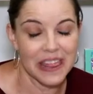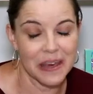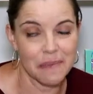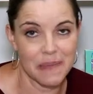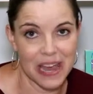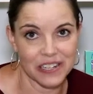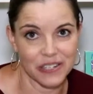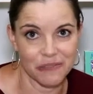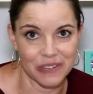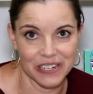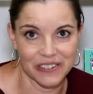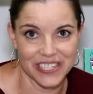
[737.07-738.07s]
that match the
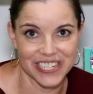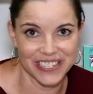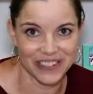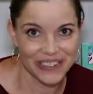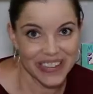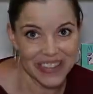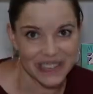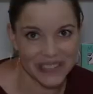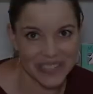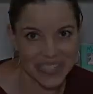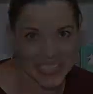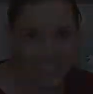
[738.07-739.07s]
readers in your life.
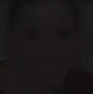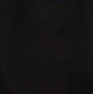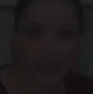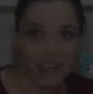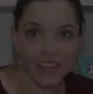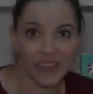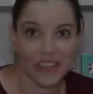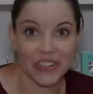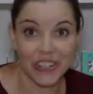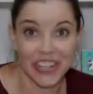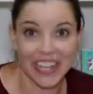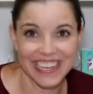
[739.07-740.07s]

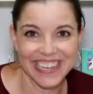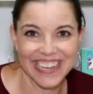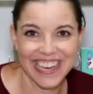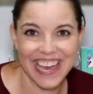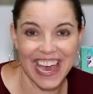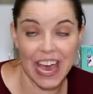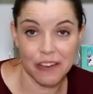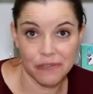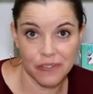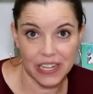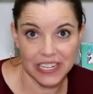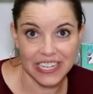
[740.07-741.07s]
Good luck, have
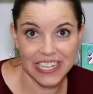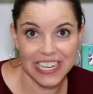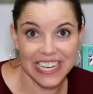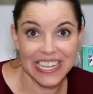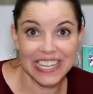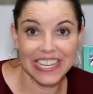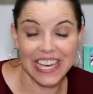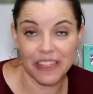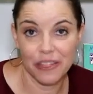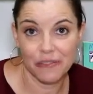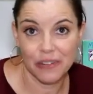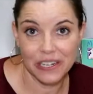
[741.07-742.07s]
fun,
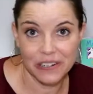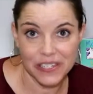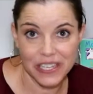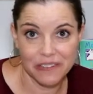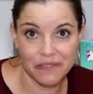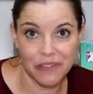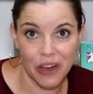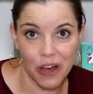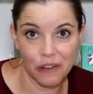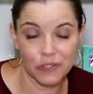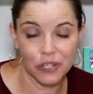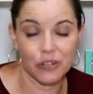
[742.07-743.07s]
get the readers
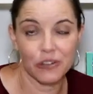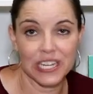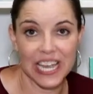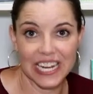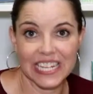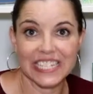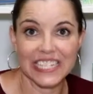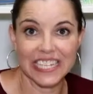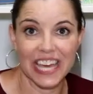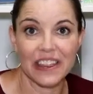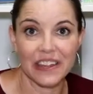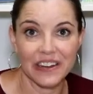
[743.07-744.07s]
involved, create it
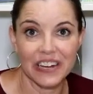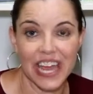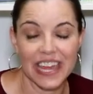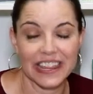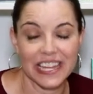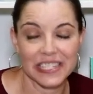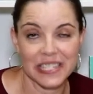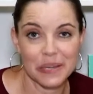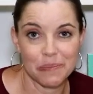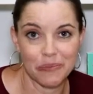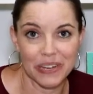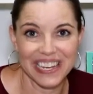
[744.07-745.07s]
together, and let's
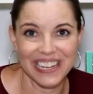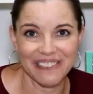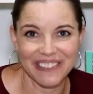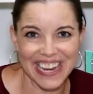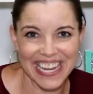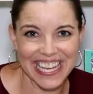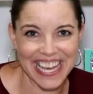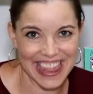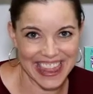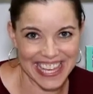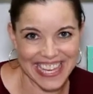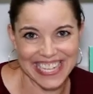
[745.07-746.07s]
keep reading, writing,
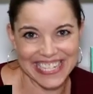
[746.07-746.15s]
and thinking